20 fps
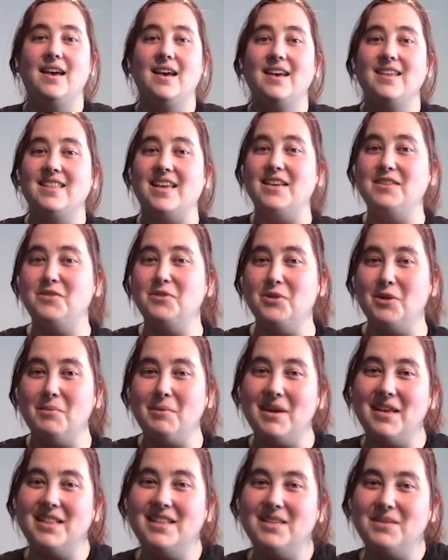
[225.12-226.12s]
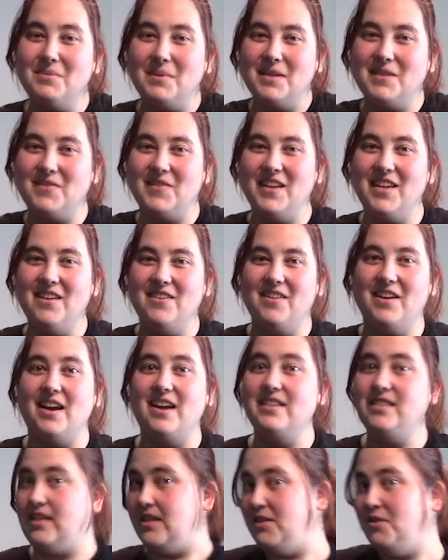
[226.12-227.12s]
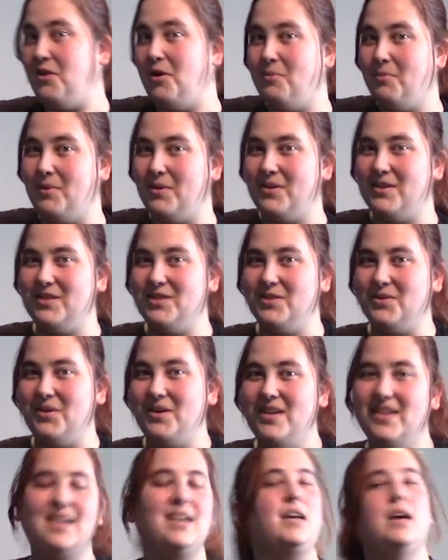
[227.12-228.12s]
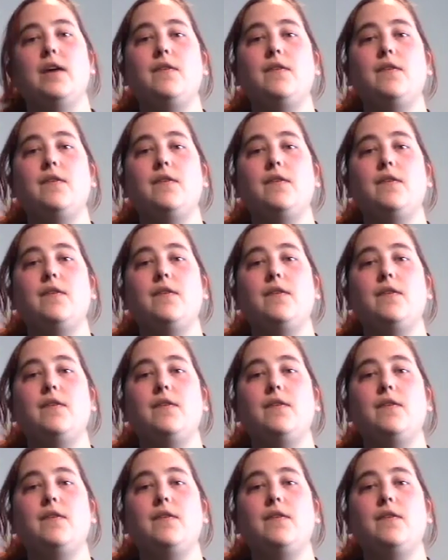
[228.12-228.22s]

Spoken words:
Thanks for joining me in this week's video, guys. I do hope you enjoyed it.